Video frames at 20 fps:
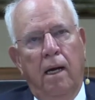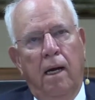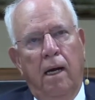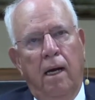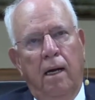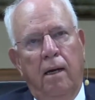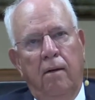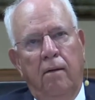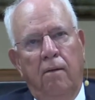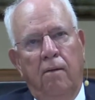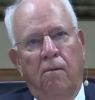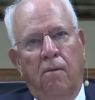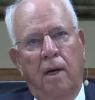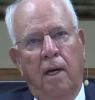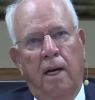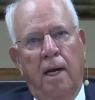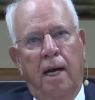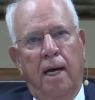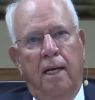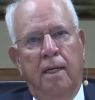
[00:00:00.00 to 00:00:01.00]
and
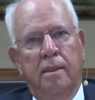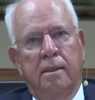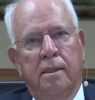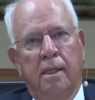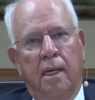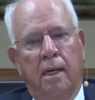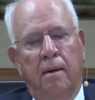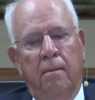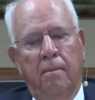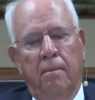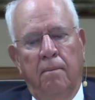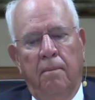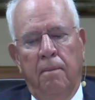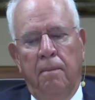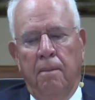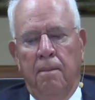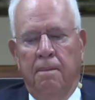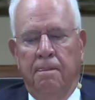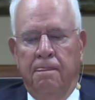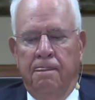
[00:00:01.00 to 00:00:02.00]
realized that
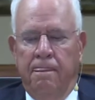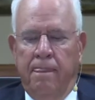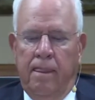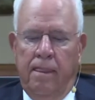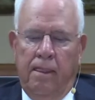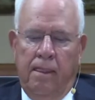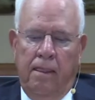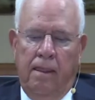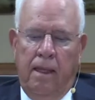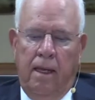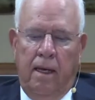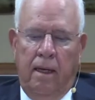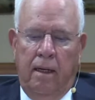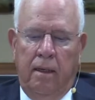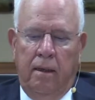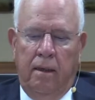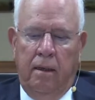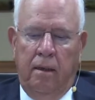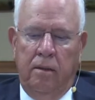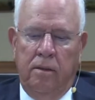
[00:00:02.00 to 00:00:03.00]

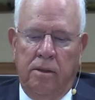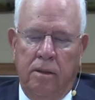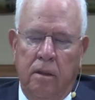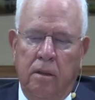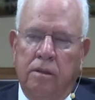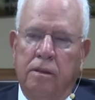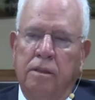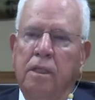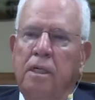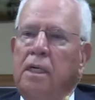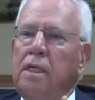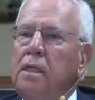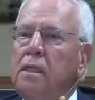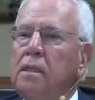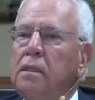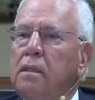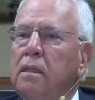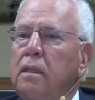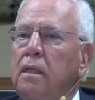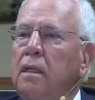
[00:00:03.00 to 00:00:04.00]
that uh,
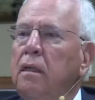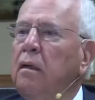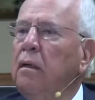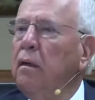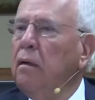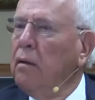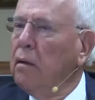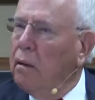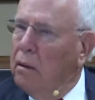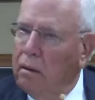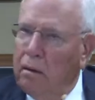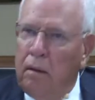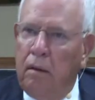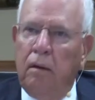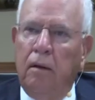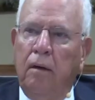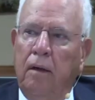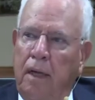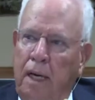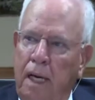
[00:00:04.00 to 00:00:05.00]
Xerxes, the
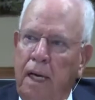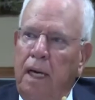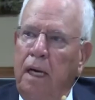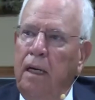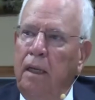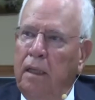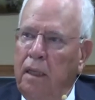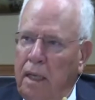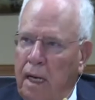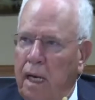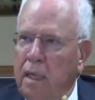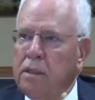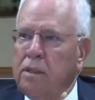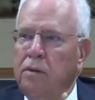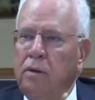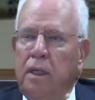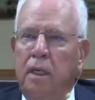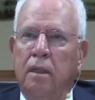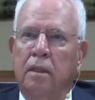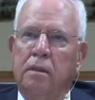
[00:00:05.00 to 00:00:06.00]
king, the
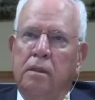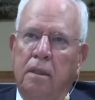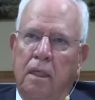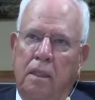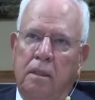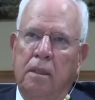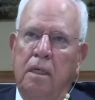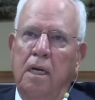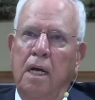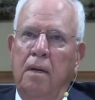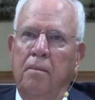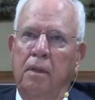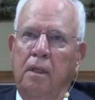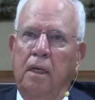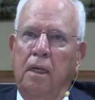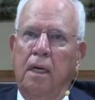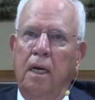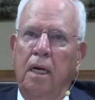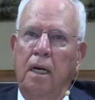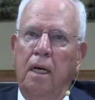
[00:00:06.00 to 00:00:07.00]
Ahasuerus, that's the name of the
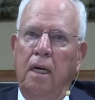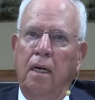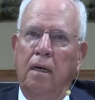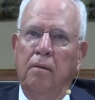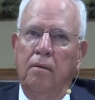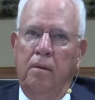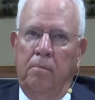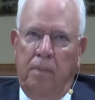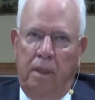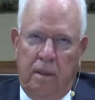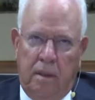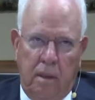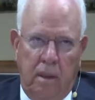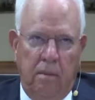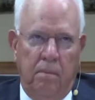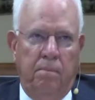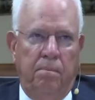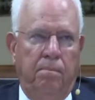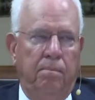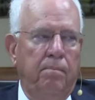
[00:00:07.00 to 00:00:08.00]
king, uh, but the
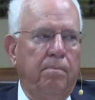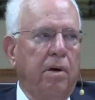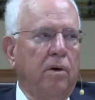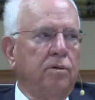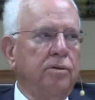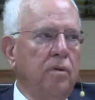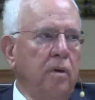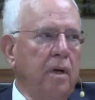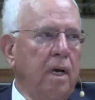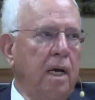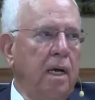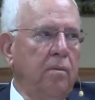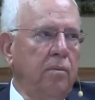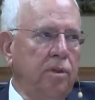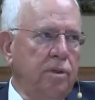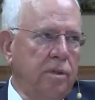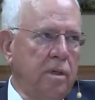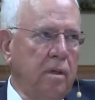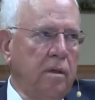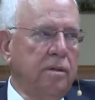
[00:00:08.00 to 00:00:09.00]
personal name
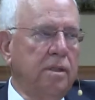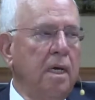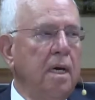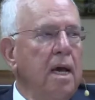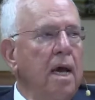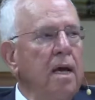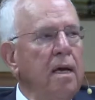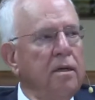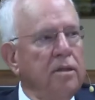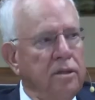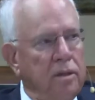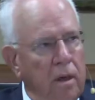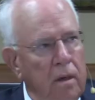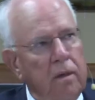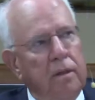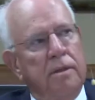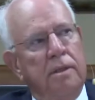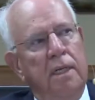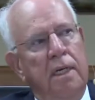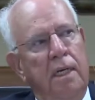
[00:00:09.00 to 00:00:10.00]
was Xerxes.
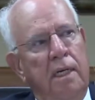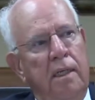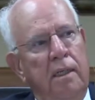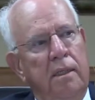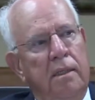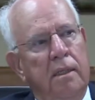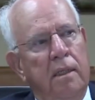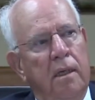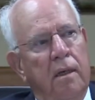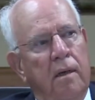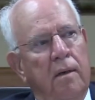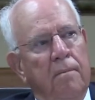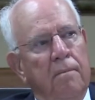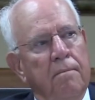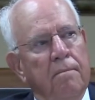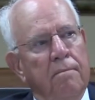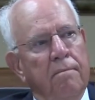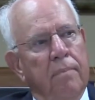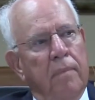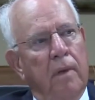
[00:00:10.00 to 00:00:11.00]
Xerxes,
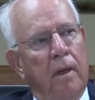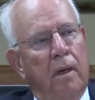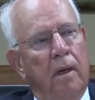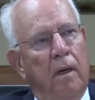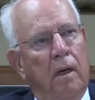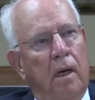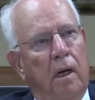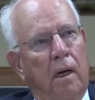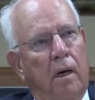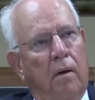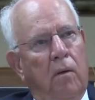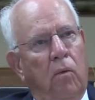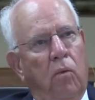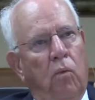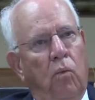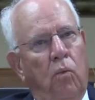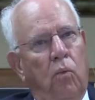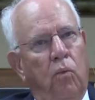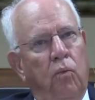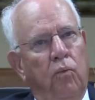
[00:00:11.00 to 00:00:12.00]
uh,
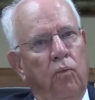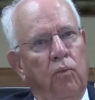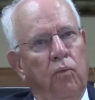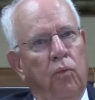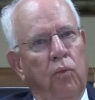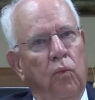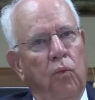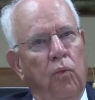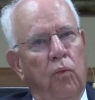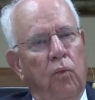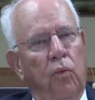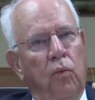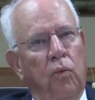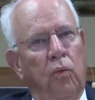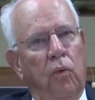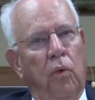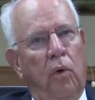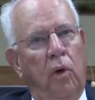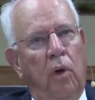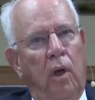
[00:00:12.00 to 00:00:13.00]

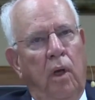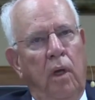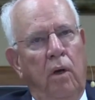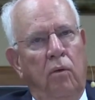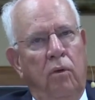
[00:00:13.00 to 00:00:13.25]
he